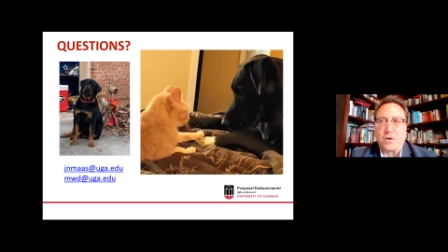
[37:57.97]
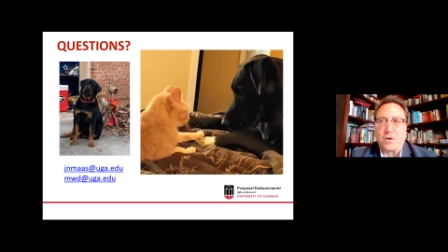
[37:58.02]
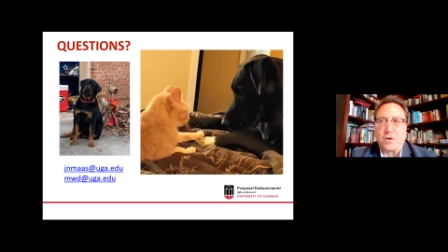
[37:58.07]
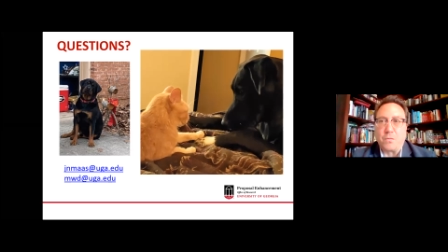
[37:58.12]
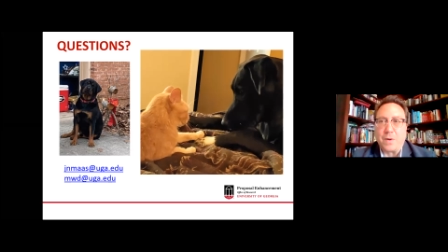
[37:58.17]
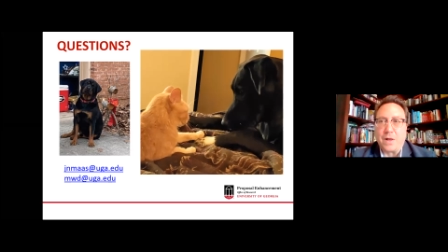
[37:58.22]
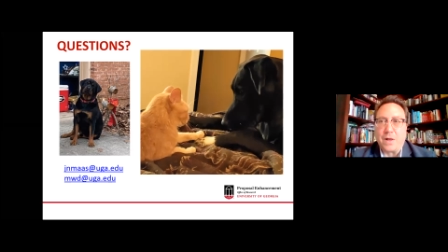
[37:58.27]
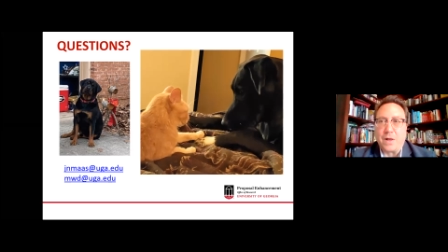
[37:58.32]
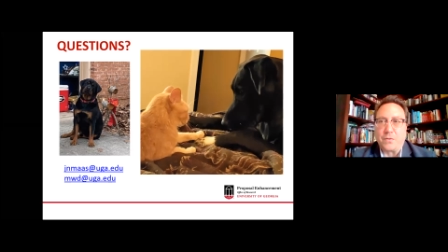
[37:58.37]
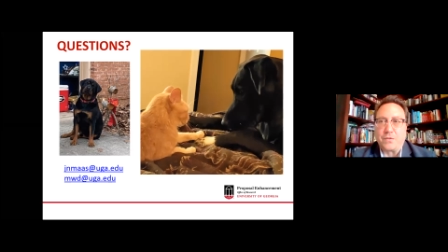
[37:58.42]
a
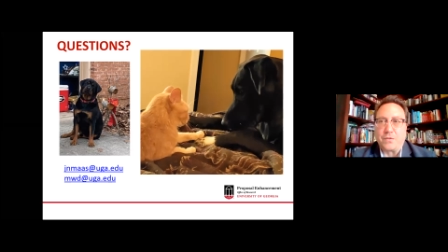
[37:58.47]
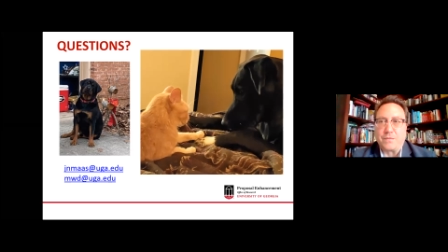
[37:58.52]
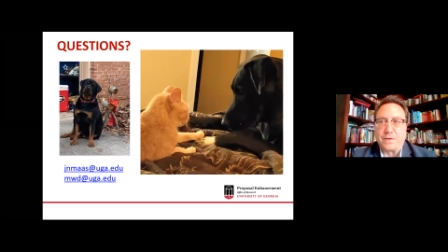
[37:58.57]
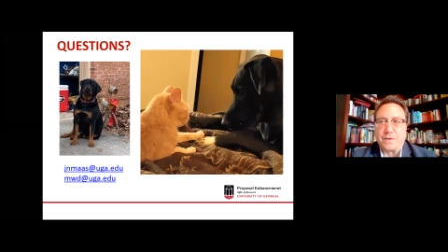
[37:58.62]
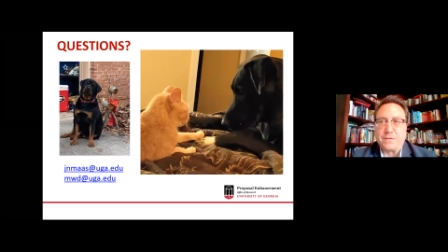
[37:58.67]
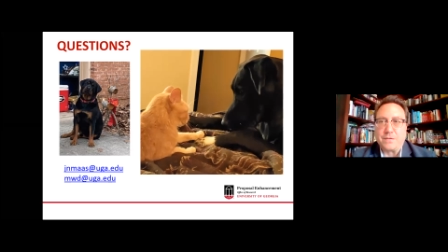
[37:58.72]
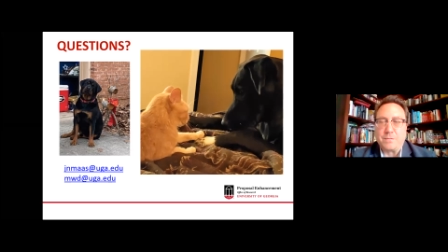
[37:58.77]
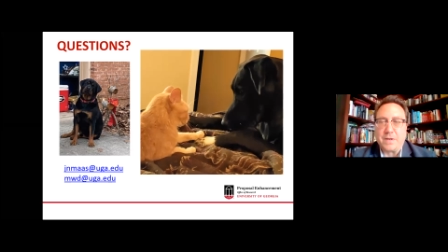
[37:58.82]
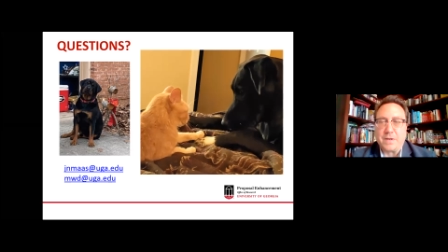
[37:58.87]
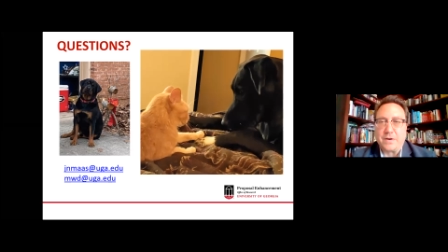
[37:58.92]
wealth of
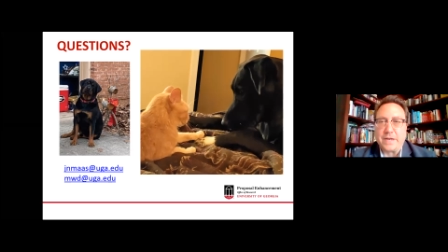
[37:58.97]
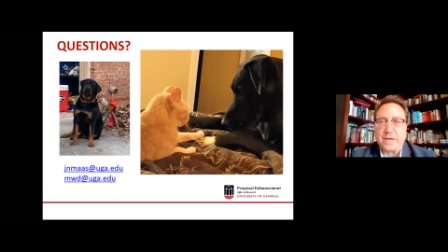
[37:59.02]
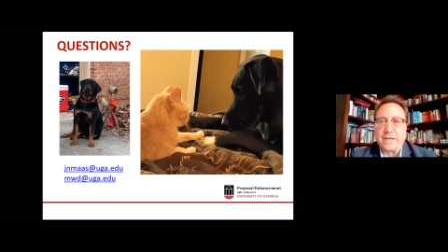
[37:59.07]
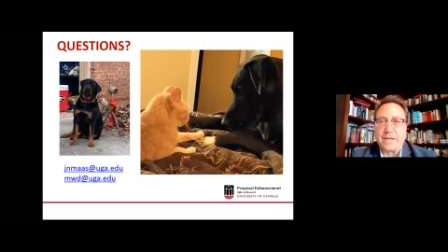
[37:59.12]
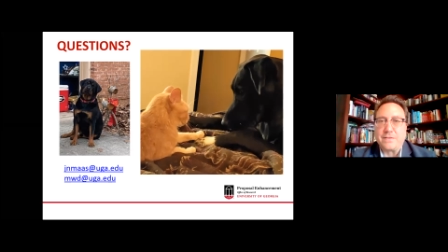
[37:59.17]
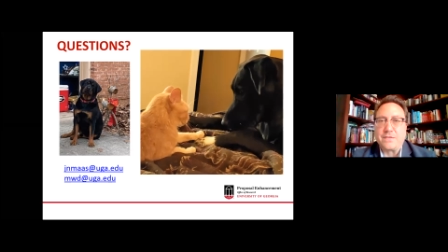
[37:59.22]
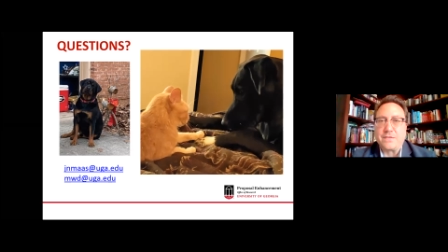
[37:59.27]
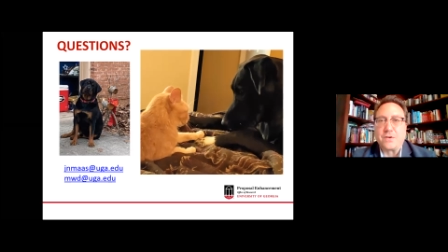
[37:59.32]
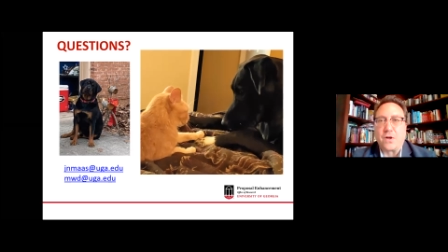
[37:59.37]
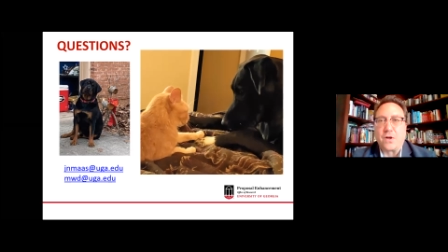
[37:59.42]

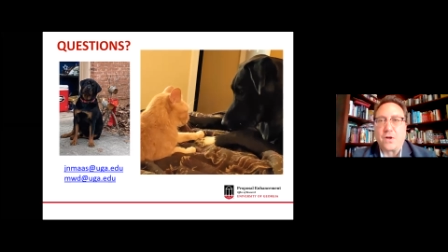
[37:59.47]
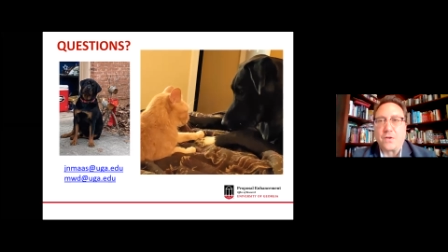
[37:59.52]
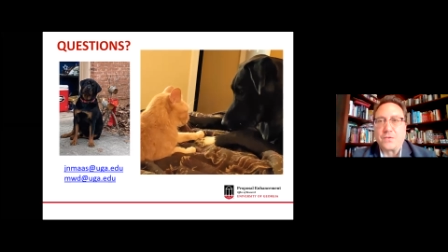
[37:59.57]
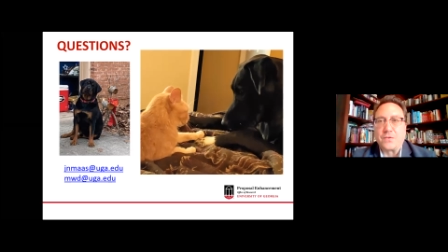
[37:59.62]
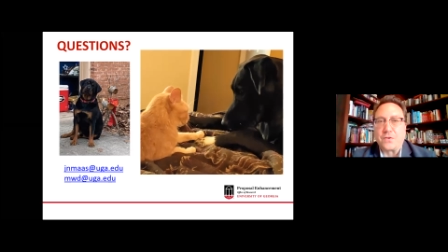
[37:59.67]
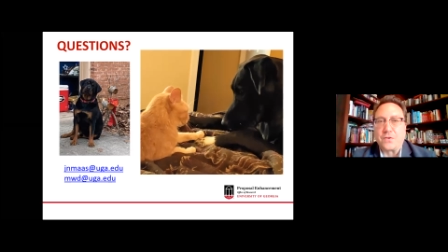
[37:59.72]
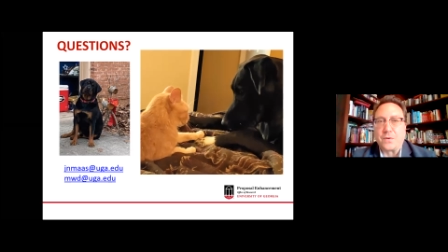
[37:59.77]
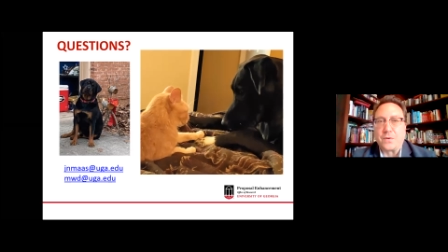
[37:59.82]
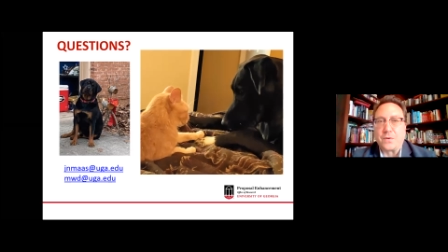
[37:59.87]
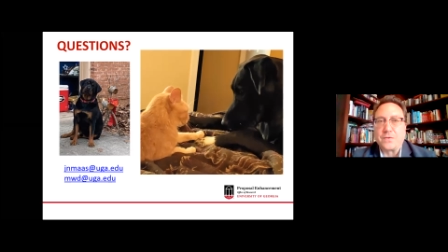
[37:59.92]
experience and
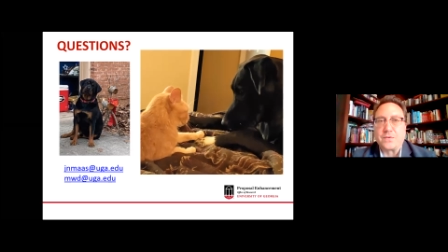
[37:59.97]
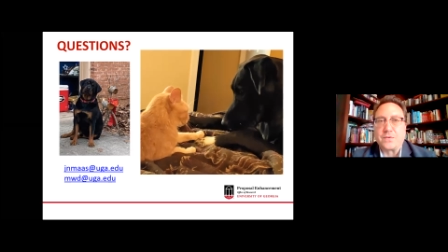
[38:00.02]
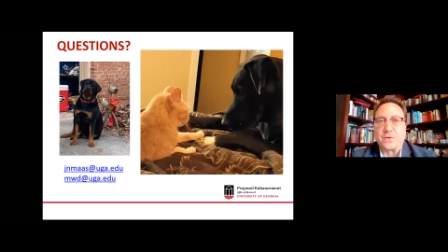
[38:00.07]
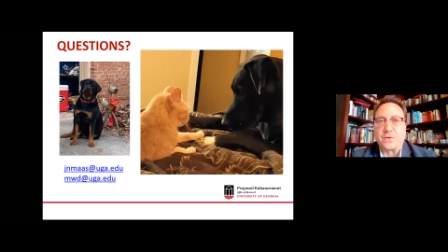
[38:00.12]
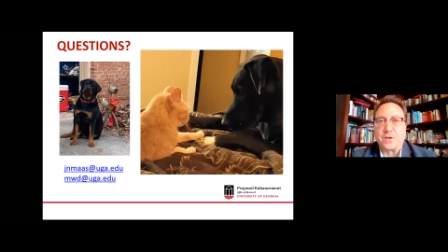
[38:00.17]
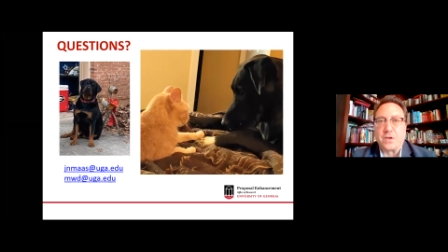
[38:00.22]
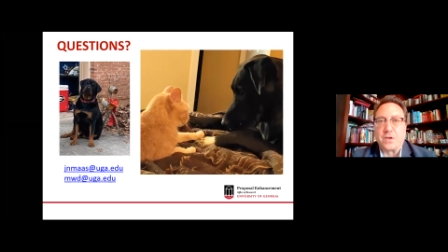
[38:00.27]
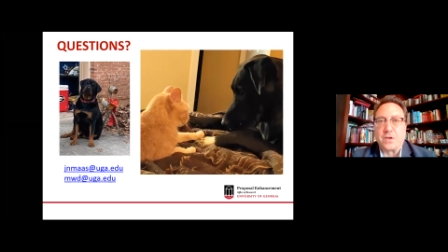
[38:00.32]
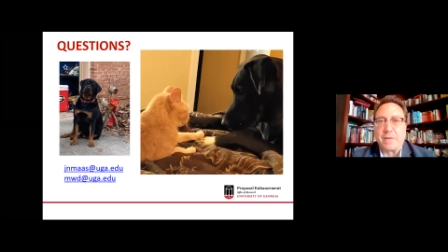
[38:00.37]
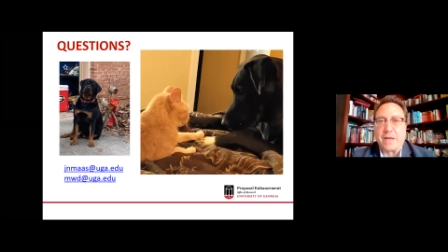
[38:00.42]
also a
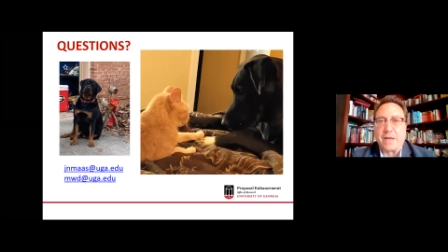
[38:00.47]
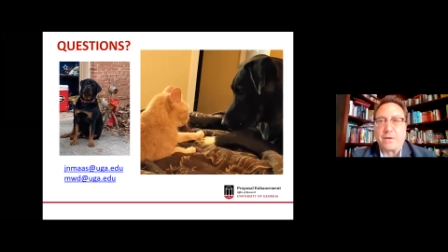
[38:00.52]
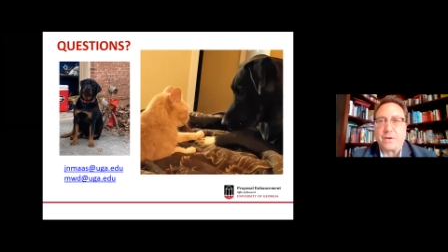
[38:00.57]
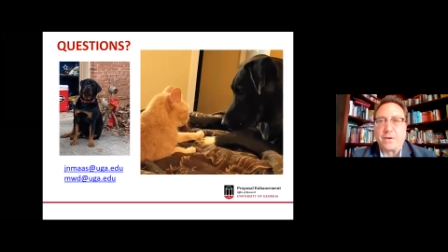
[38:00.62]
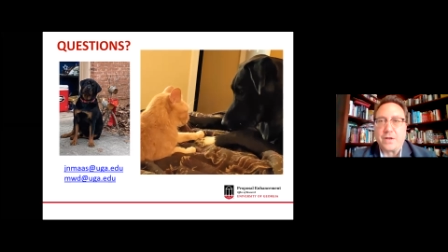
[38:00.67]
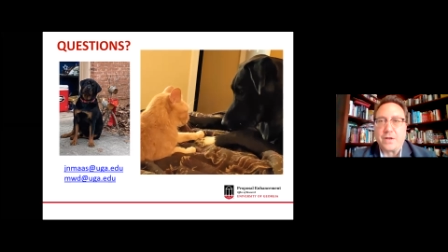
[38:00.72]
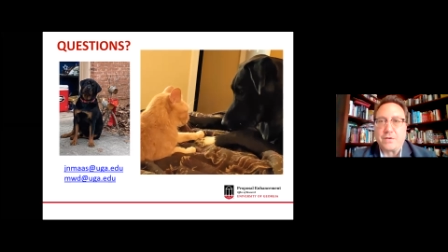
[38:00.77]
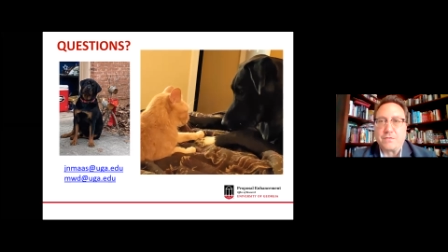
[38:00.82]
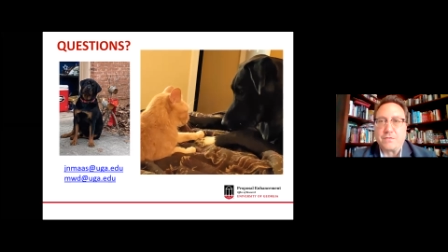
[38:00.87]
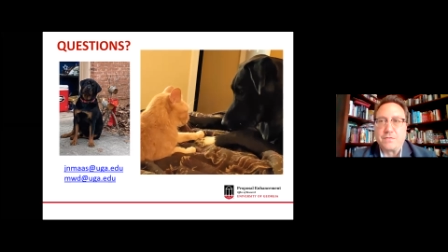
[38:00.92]
certain amount
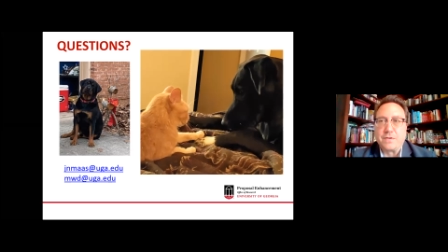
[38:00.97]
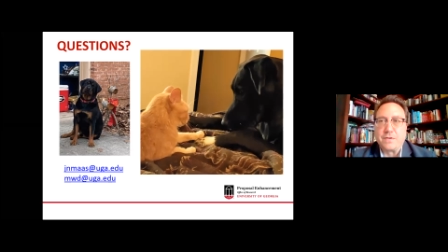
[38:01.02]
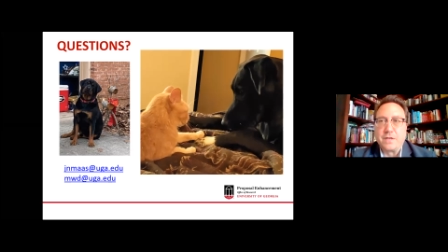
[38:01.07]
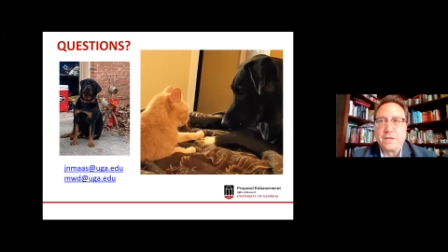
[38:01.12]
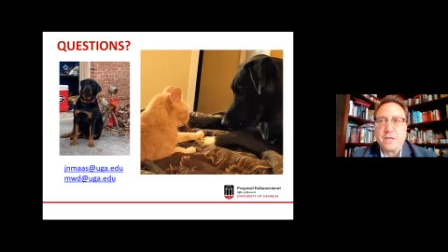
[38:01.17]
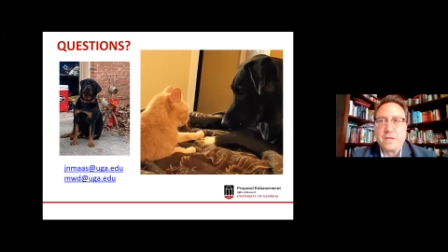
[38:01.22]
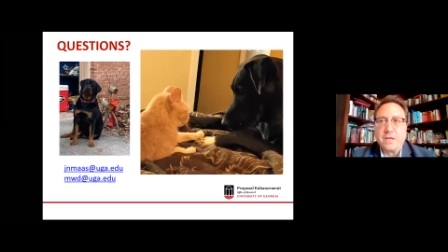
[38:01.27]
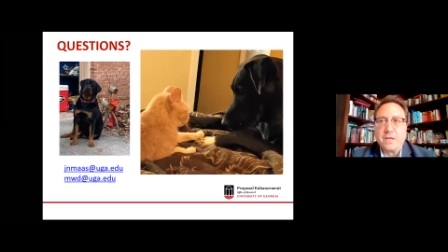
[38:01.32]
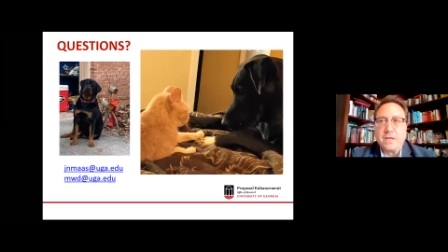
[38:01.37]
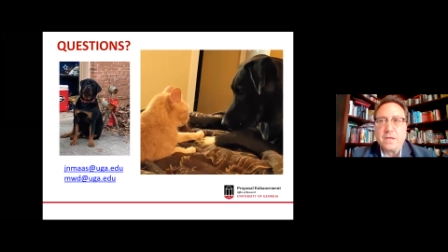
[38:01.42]
of
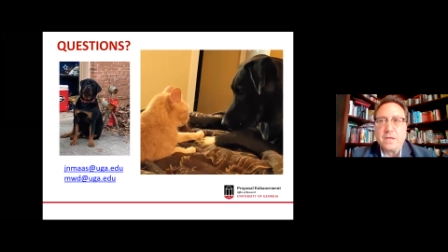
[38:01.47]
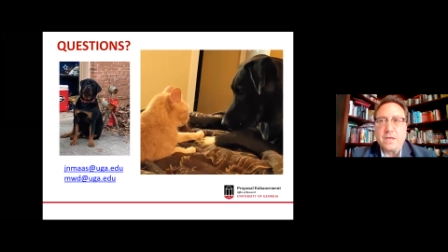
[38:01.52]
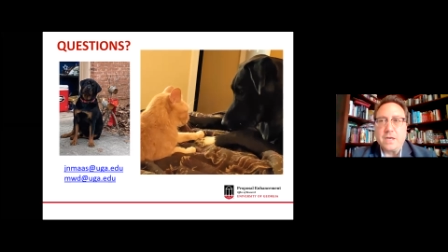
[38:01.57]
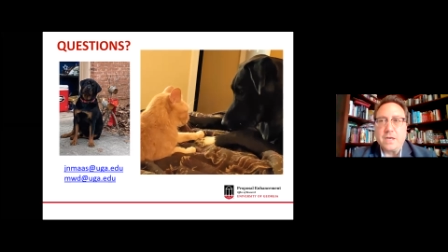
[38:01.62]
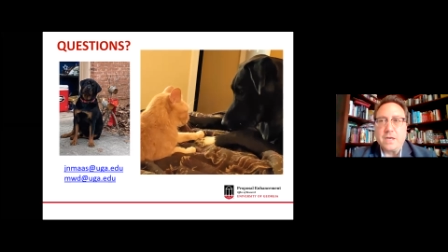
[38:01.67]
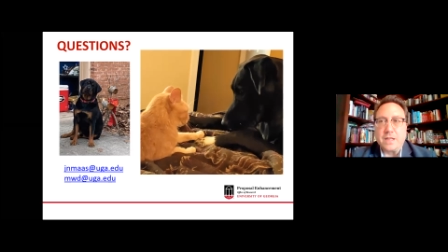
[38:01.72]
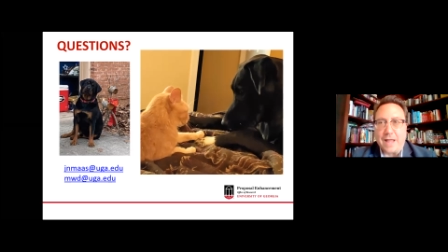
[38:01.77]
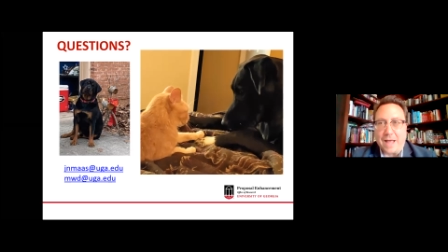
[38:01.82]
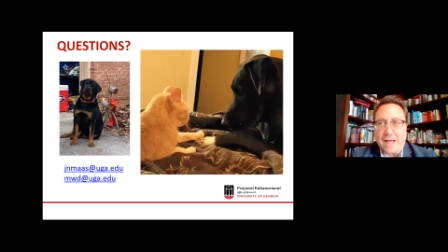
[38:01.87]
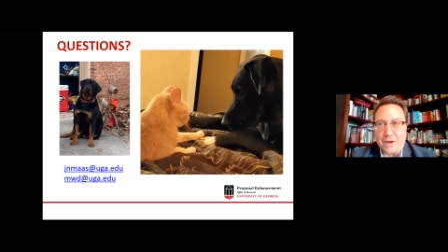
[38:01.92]

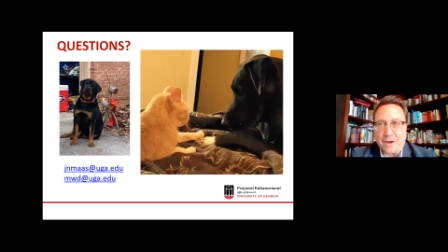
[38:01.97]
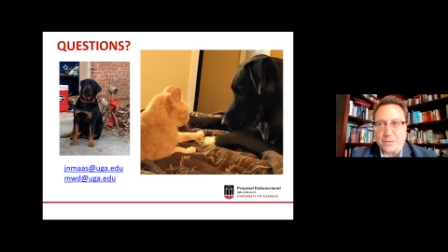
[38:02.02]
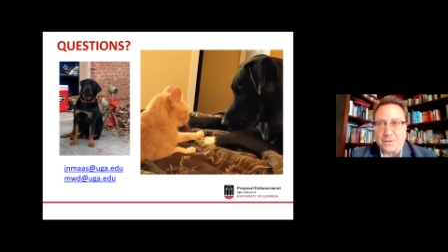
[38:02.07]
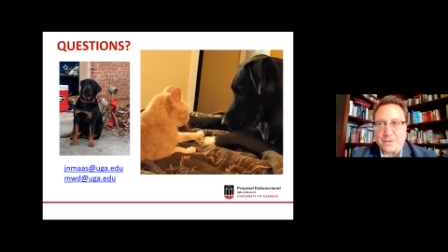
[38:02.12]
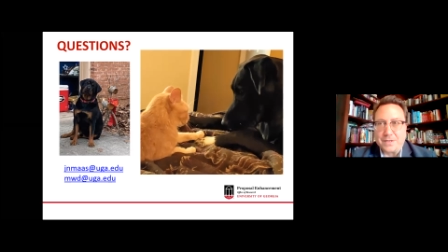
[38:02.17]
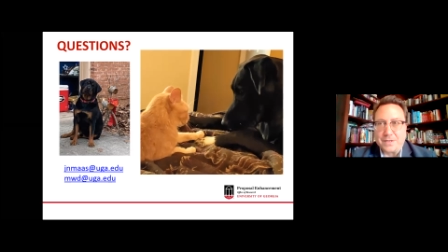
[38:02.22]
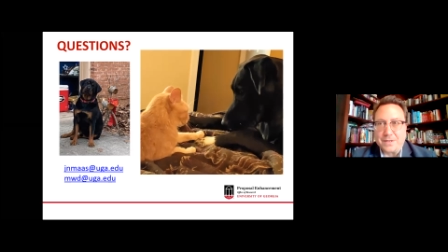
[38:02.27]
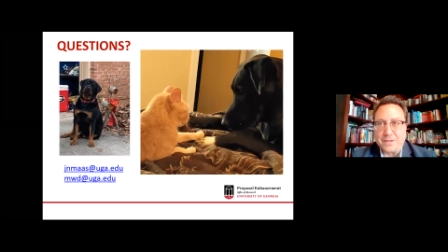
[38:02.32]
clout